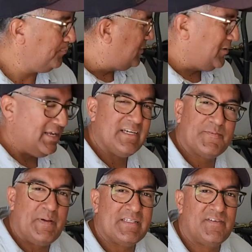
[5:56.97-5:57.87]
They're
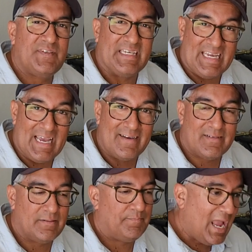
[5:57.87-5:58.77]
inexpensive to
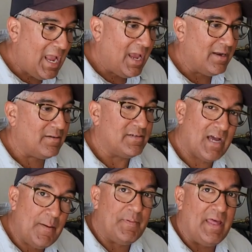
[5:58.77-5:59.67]
get, and on
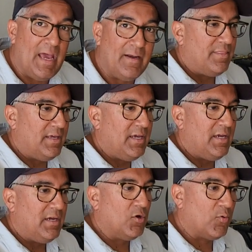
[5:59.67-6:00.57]
top of that,
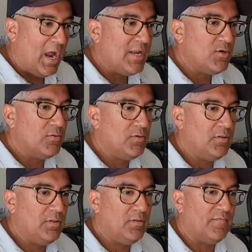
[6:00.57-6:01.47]
the
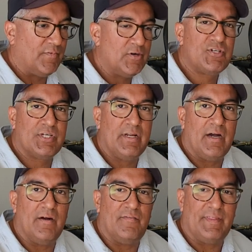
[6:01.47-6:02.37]
granule version
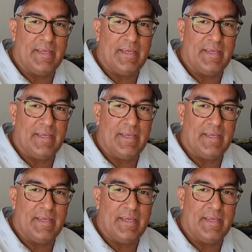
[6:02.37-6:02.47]
of the